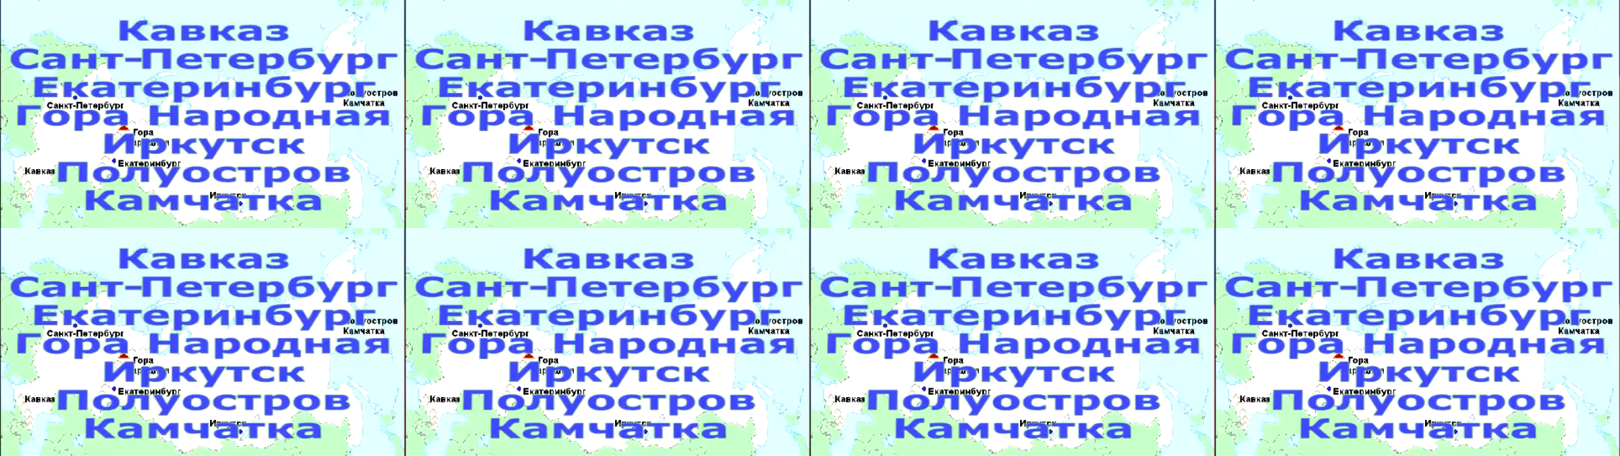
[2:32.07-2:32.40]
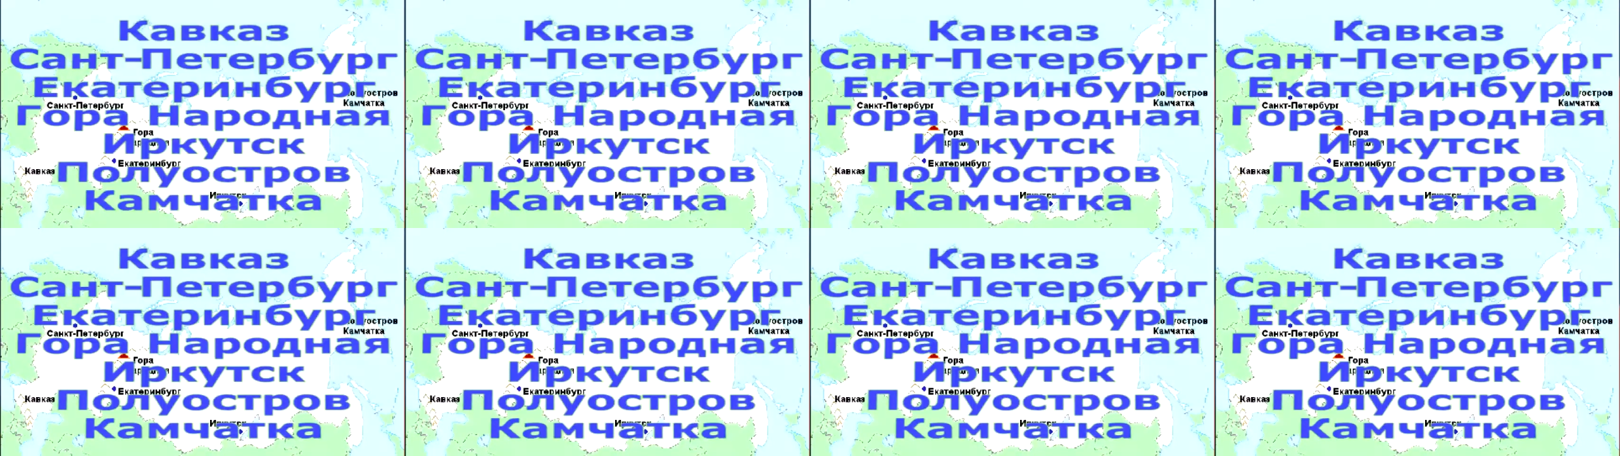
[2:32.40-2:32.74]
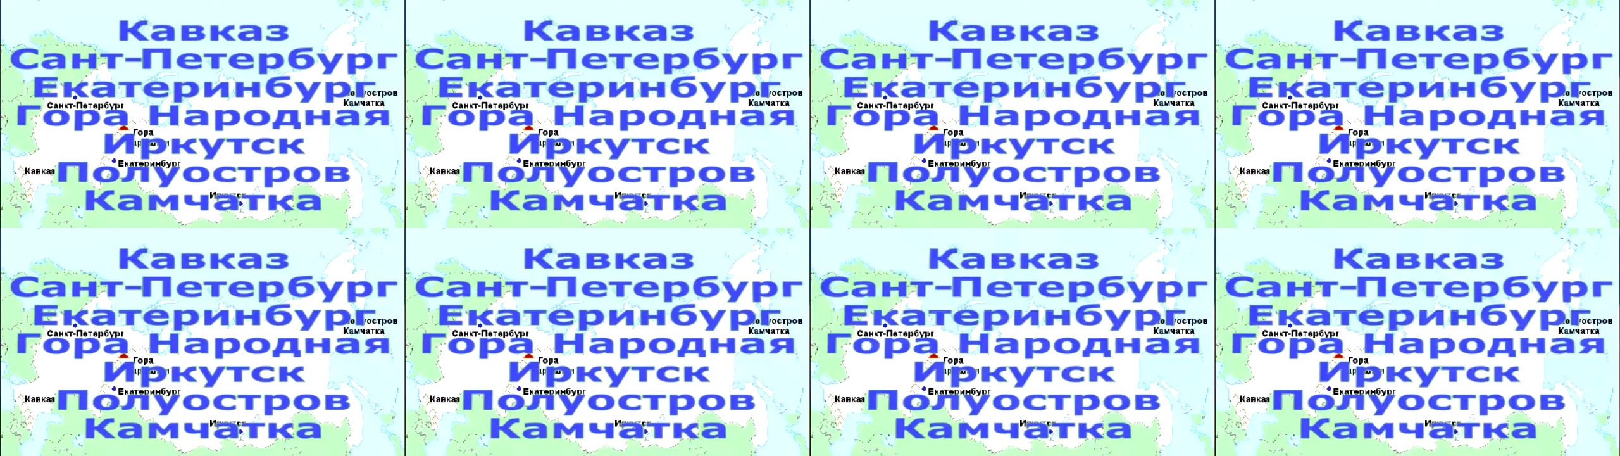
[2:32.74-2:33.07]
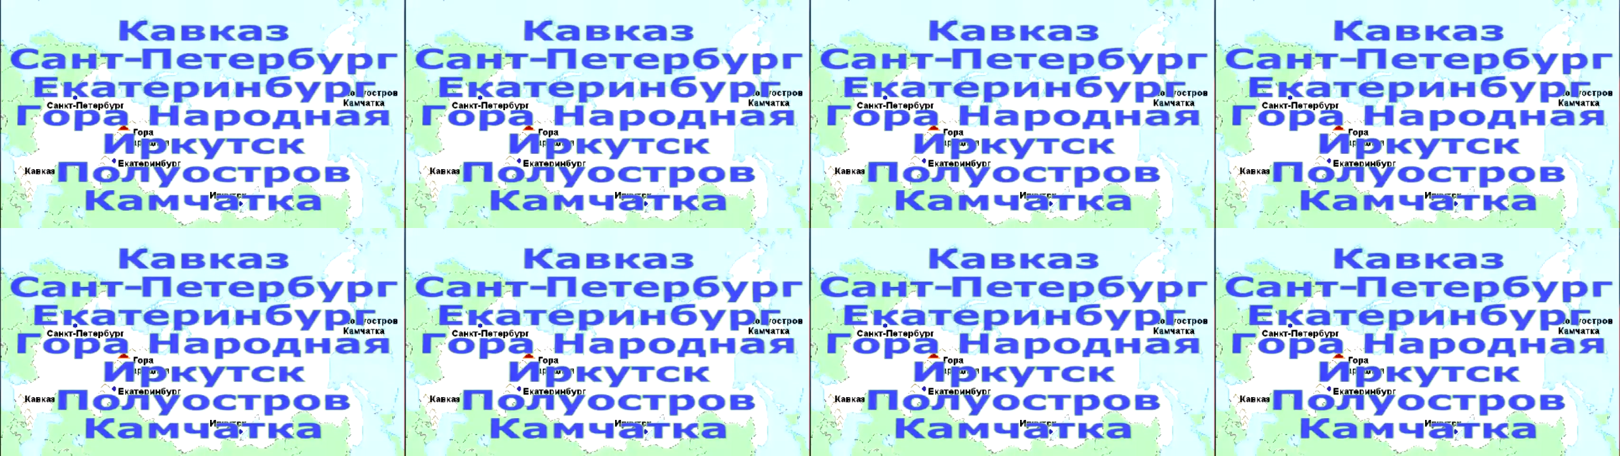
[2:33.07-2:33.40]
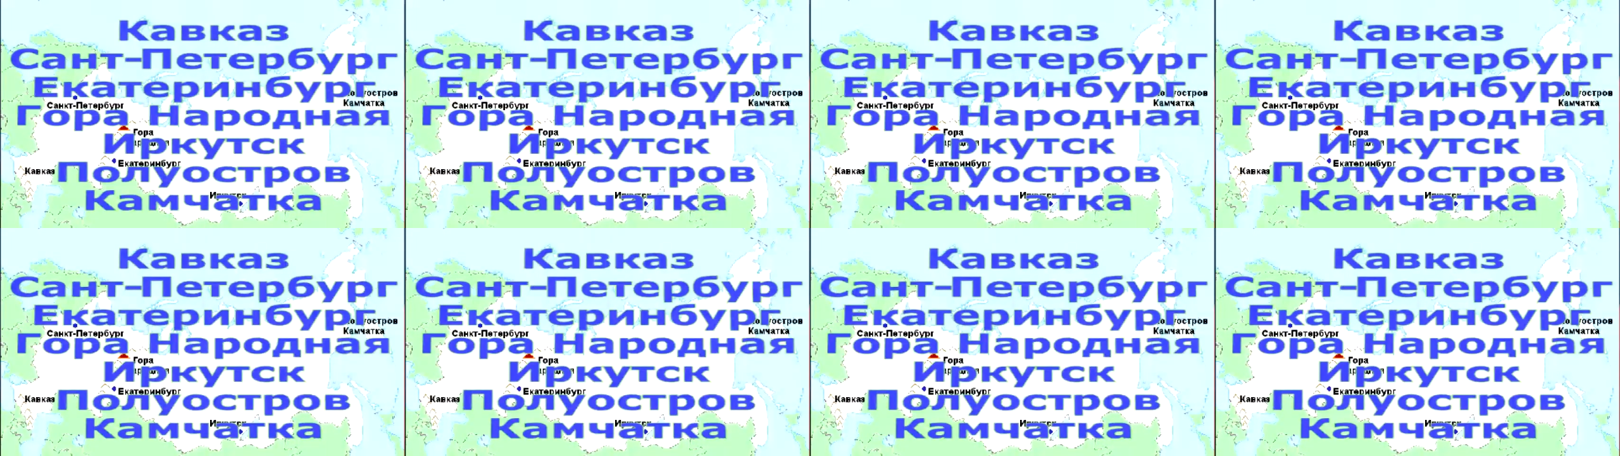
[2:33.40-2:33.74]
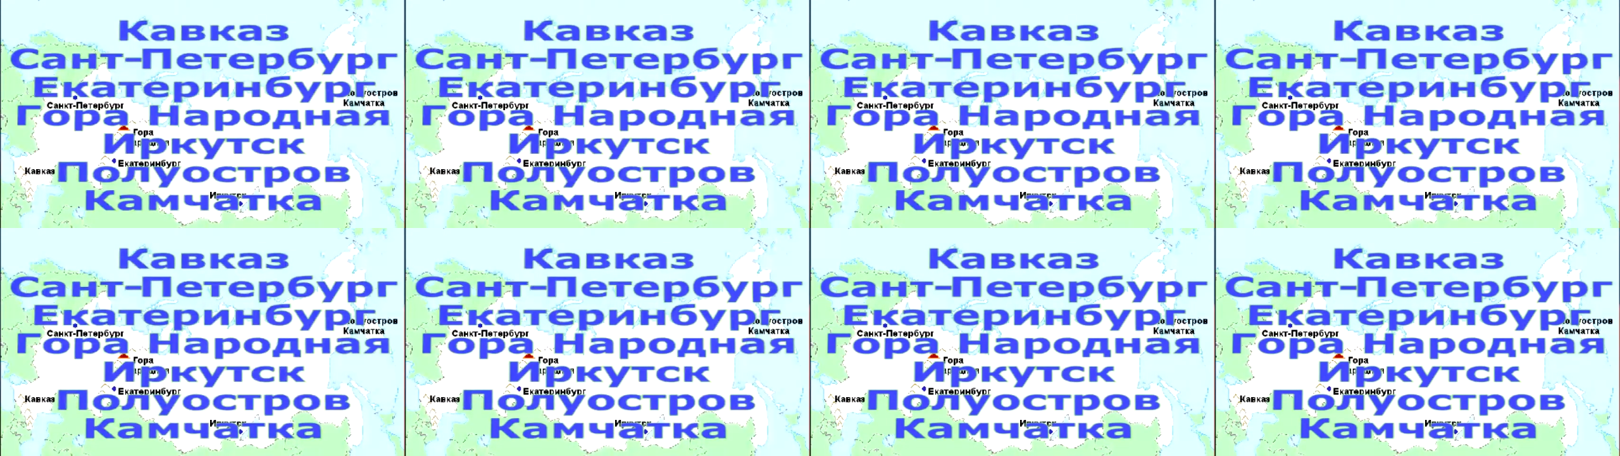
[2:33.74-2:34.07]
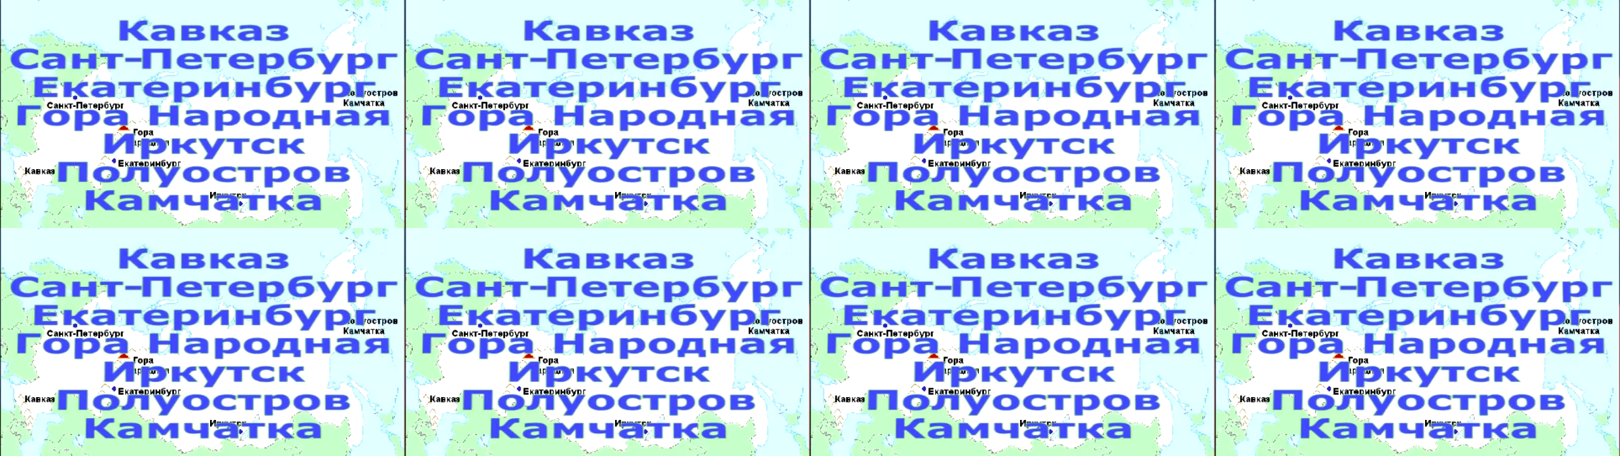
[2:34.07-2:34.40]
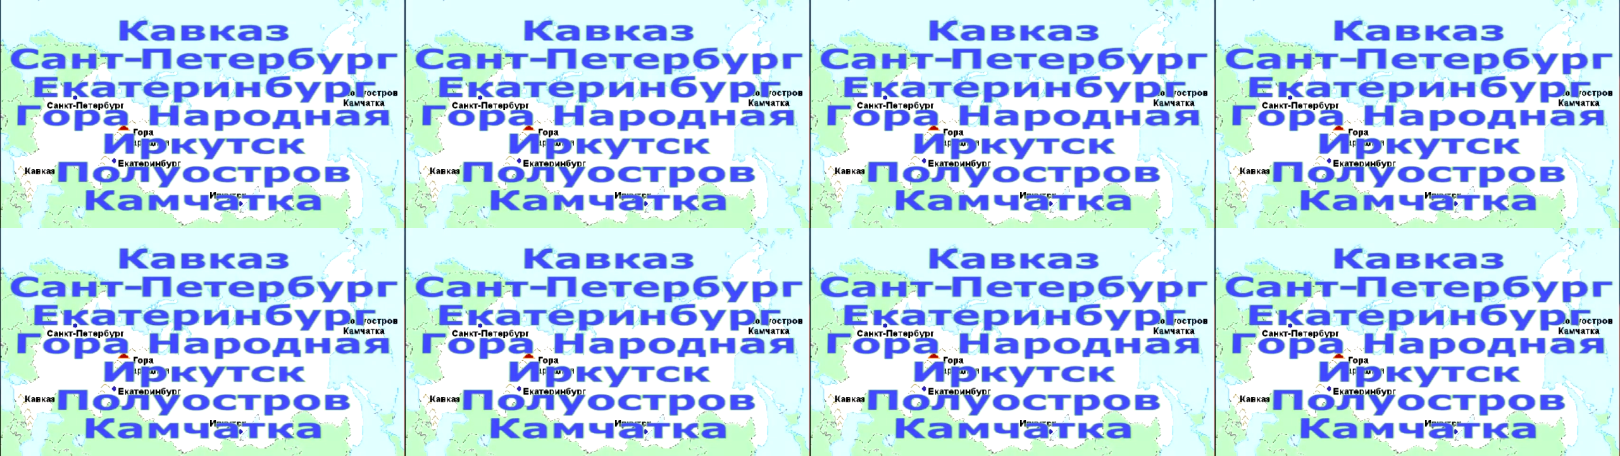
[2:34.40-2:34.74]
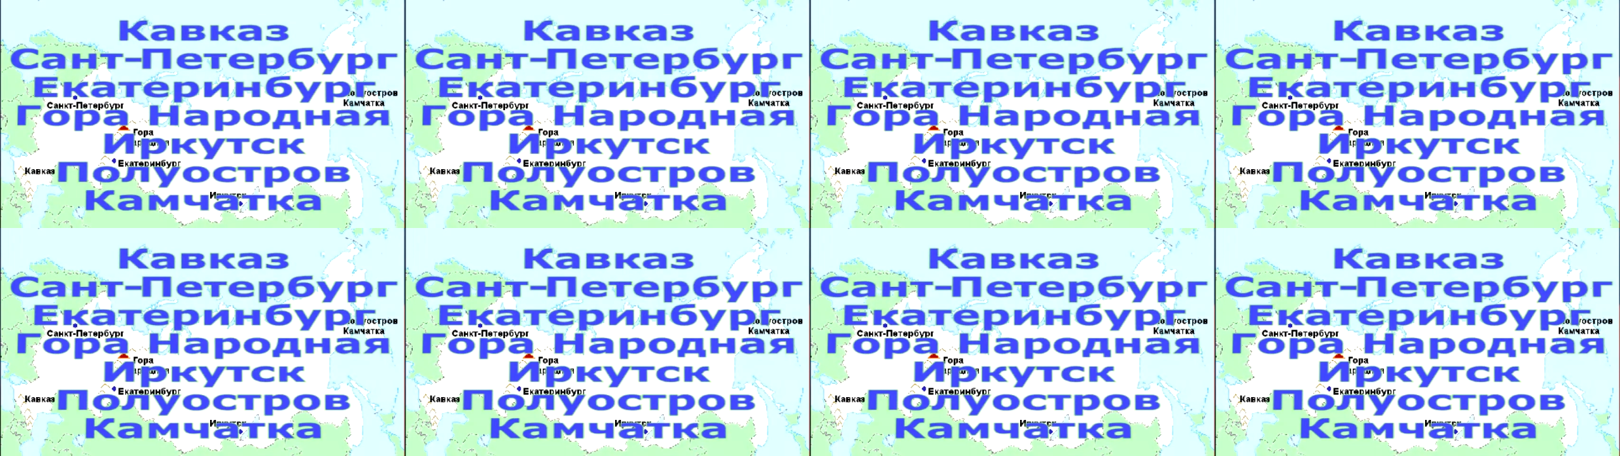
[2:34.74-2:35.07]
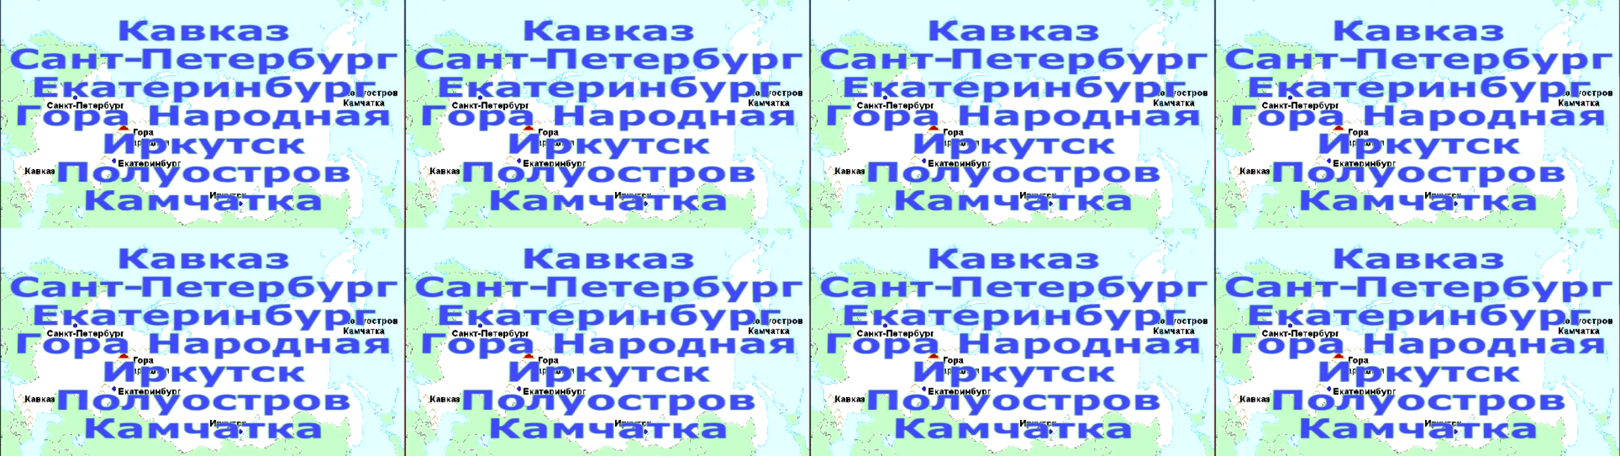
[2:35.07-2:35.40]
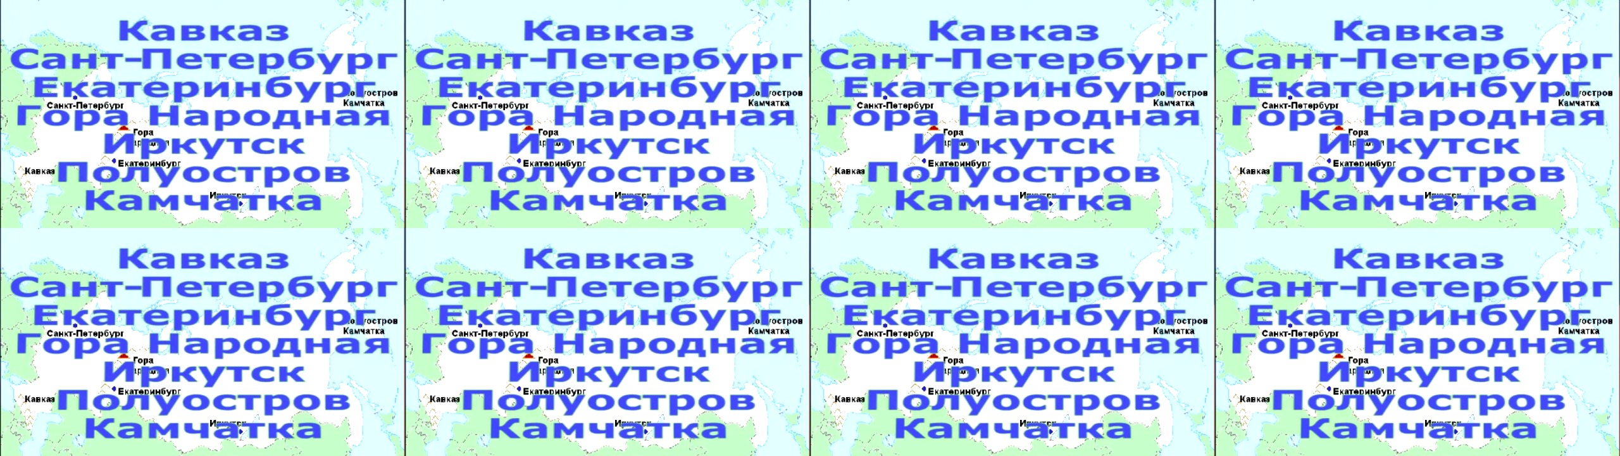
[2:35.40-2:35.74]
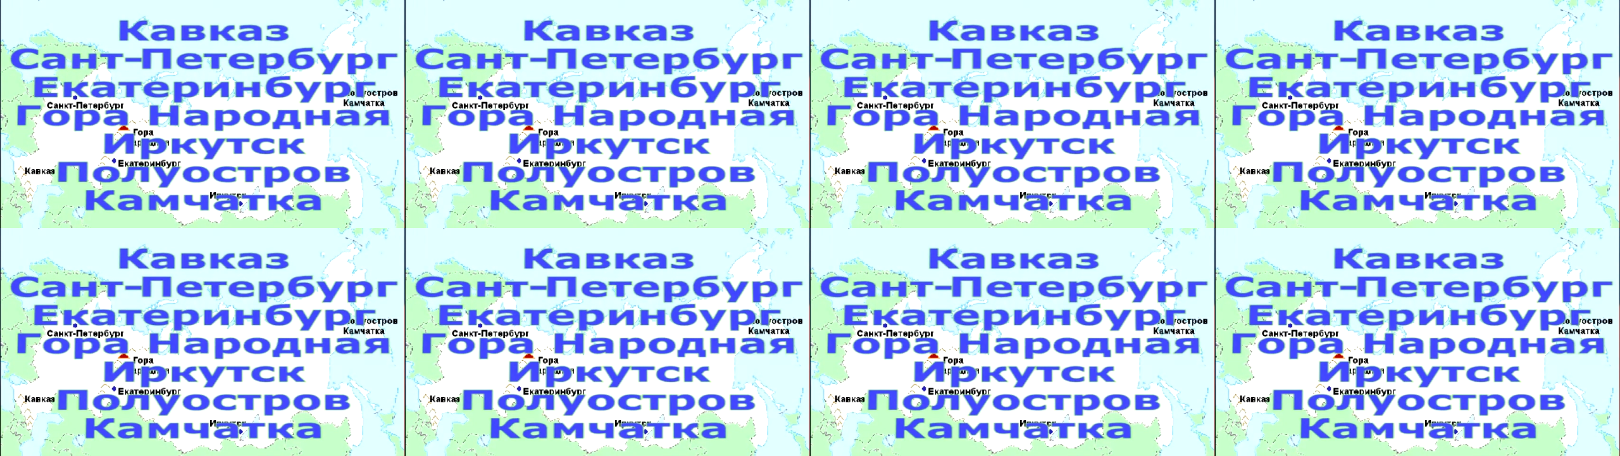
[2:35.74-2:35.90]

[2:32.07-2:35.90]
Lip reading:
No face is visible, so there are no lips to read.